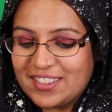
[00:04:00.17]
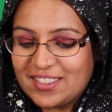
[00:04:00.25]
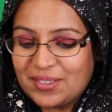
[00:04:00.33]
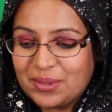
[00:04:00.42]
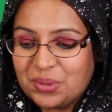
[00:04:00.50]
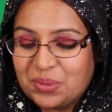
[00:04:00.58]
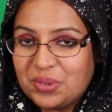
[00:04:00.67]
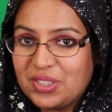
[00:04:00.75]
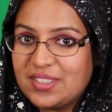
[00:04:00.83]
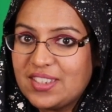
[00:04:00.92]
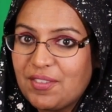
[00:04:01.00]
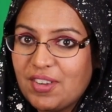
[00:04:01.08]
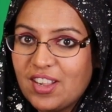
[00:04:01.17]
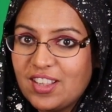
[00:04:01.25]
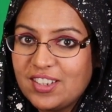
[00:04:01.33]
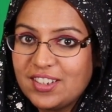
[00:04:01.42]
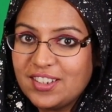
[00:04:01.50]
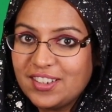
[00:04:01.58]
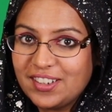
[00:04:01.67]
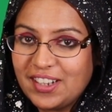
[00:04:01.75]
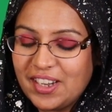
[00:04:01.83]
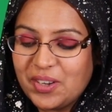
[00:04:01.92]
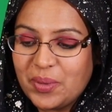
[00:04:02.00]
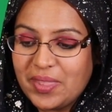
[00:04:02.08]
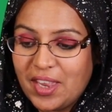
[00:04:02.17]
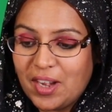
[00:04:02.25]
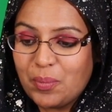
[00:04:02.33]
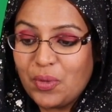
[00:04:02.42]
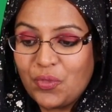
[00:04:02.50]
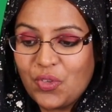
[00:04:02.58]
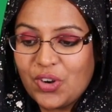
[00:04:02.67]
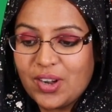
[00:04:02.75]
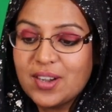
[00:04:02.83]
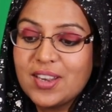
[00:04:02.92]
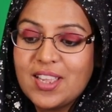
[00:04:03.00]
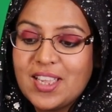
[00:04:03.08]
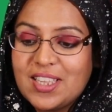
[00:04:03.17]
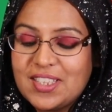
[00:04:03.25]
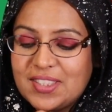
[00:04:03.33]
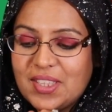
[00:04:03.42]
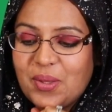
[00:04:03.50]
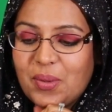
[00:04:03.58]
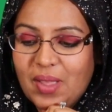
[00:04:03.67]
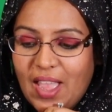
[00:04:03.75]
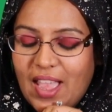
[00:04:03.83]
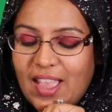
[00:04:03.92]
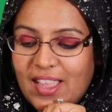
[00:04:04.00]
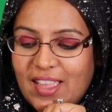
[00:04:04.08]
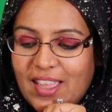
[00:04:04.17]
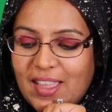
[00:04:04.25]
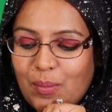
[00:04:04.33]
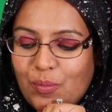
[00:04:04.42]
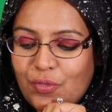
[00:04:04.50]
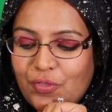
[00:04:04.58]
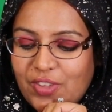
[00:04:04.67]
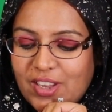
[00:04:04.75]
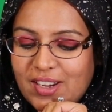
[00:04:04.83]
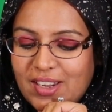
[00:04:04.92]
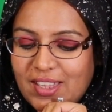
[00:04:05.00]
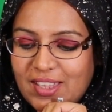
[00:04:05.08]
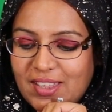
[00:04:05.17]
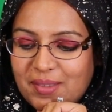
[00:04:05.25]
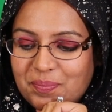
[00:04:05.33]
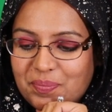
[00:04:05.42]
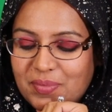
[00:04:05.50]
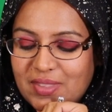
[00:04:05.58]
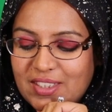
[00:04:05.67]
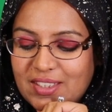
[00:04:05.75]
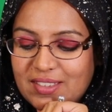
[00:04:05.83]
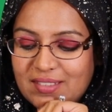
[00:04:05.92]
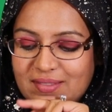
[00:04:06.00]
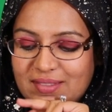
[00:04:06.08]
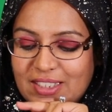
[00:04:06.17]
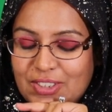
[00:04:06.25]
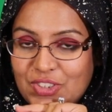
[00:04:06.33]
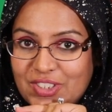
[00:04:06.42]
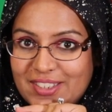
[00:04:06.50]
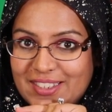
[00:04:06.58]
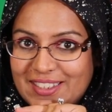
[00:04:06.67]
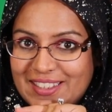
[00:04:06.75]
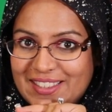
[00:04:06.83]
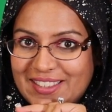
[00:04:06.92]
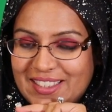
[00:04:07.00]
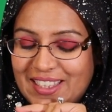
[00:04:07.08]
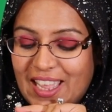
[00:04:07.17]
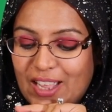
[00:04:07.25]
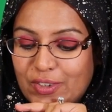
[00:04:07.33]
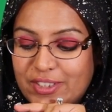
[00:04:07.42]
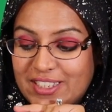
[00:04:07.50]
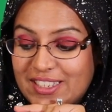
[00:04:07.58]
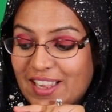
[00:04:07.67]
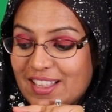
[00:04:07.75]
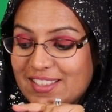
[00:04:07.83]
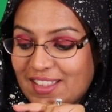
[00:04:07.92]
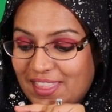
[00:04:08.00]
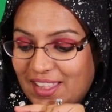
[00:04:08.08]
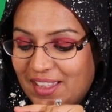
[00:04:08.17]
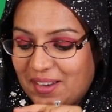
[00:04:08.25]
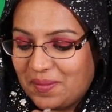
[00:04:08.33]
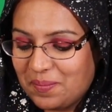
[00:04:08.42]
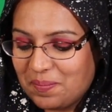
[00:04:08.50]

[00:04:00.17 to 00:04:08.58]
So she's never colored her hair with henna before, so I am very interested in see how she does on that.